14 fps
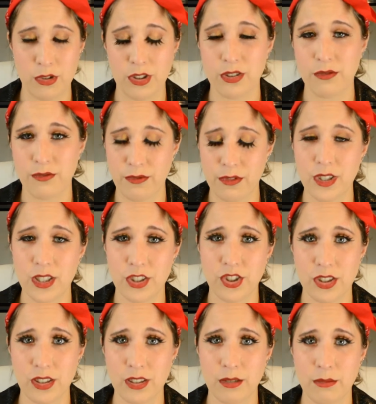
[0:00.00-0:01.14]
which is a
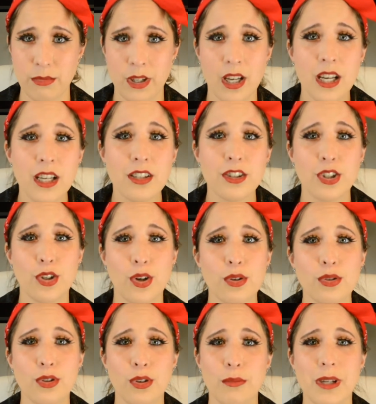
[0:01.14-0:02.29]
joke, to
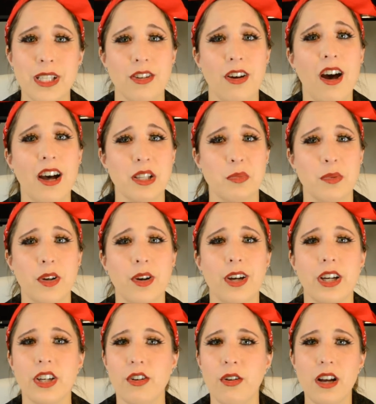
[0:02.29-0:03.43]
go to a mental hospital
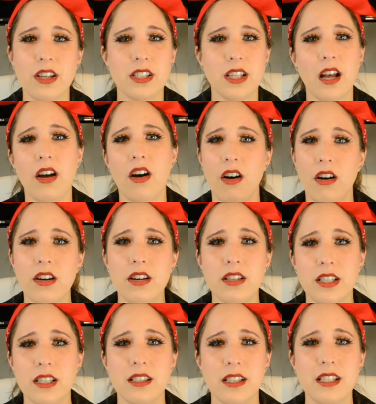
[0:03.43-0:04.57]
and cross out all
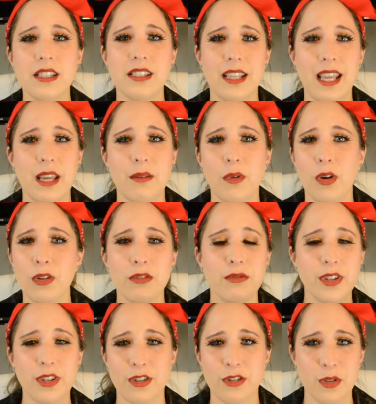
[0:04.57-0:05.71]
his name all over
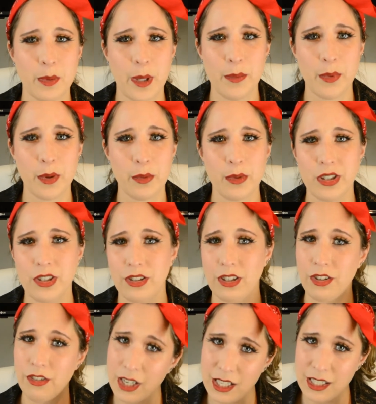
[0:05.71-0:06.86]
the newspaper, which is
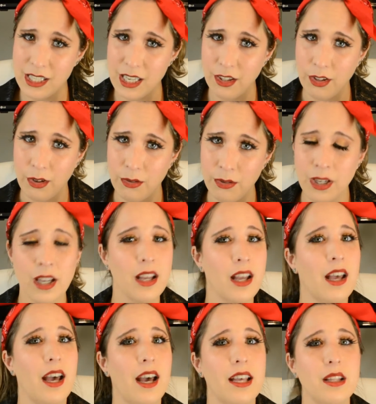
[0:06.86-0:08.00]
a great idea though.
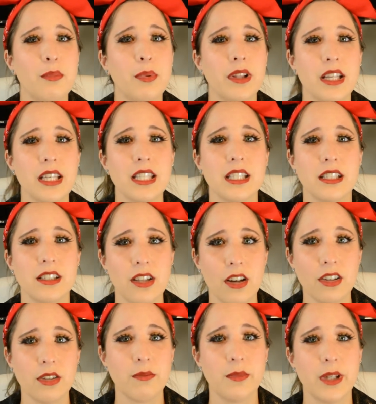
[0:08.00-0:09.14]
And the police and the
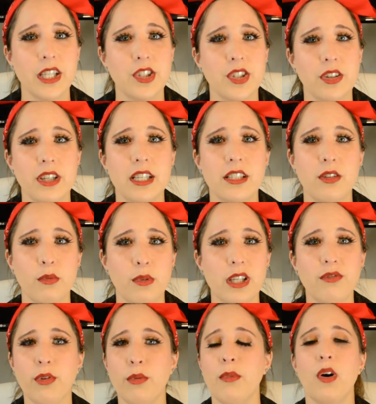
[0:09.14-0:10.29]
doctor make sure he's
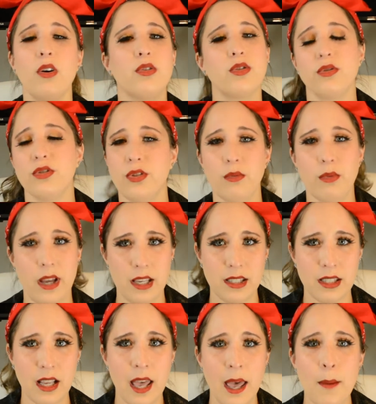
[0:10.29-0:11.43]
erased from all sorts of ways.
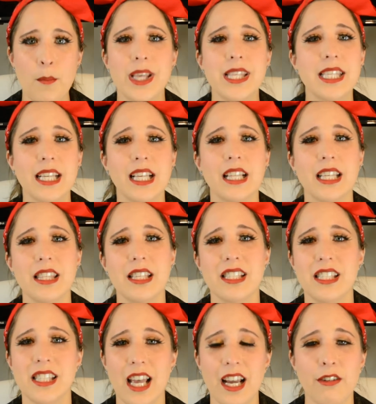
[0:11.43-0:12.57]
Basically, they
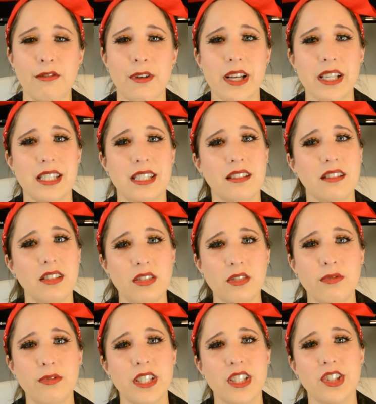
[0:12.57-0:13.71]
sacrifice the little
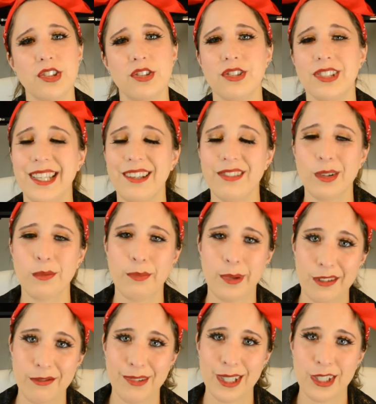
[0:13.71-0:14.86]
fish to save the
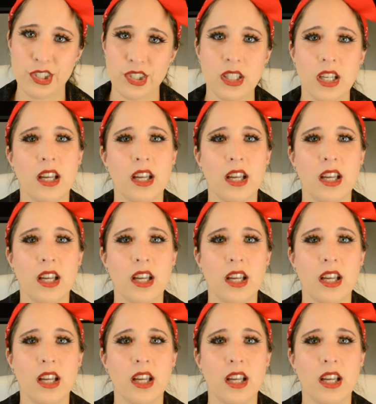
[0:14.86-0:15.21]
big fish.